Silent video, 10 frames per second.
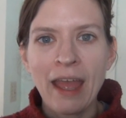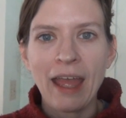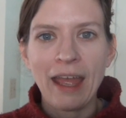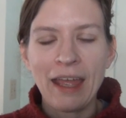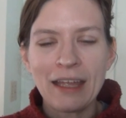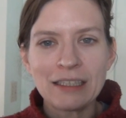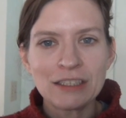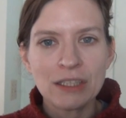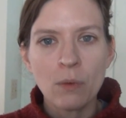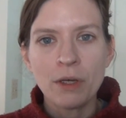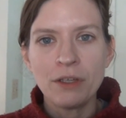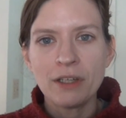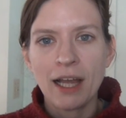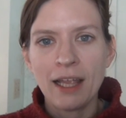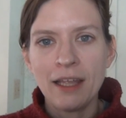And so when you
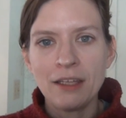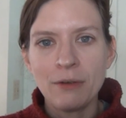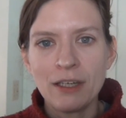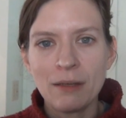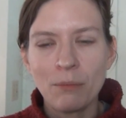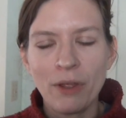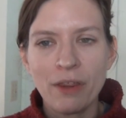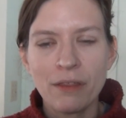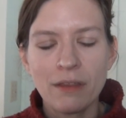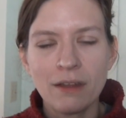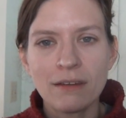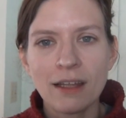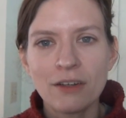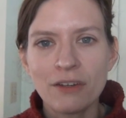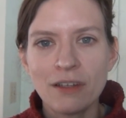dye it, you end up with these
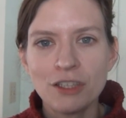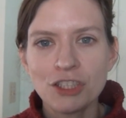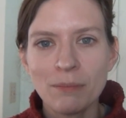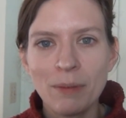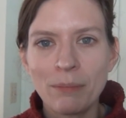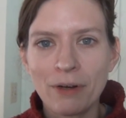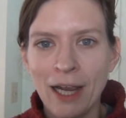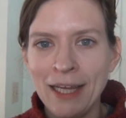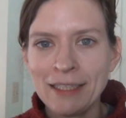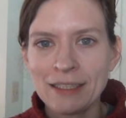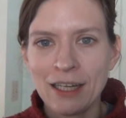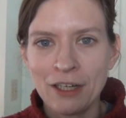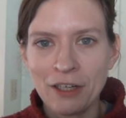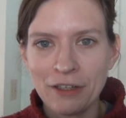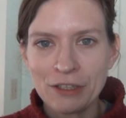colors that should be bright
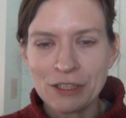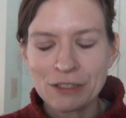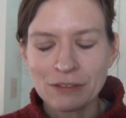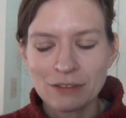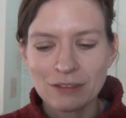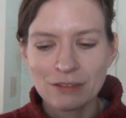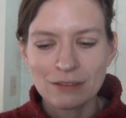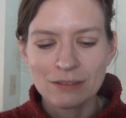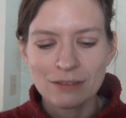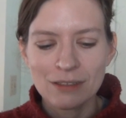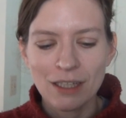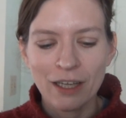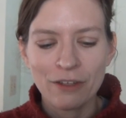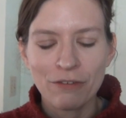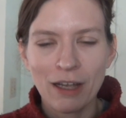on other
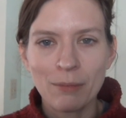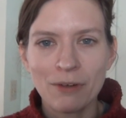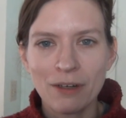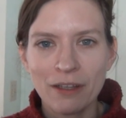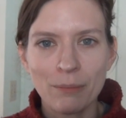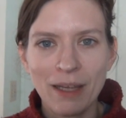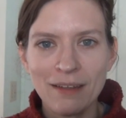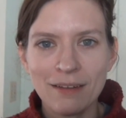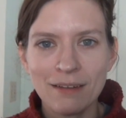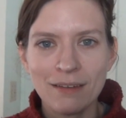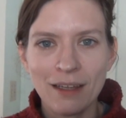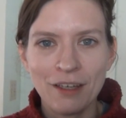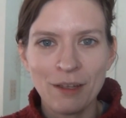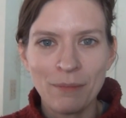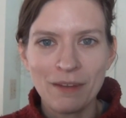fiber or other bases,
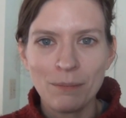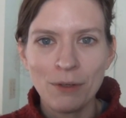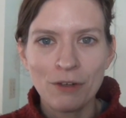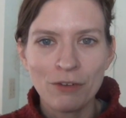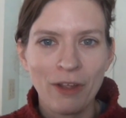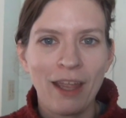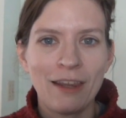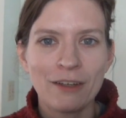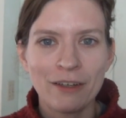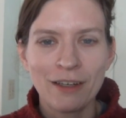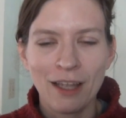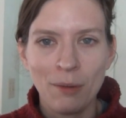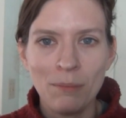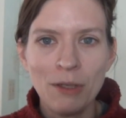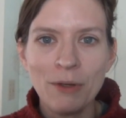end up this beautiful heathered kind
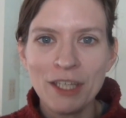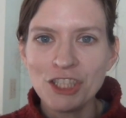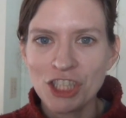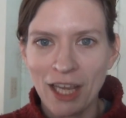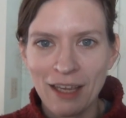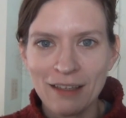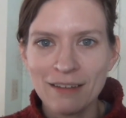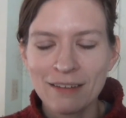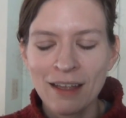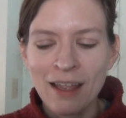of muted shades.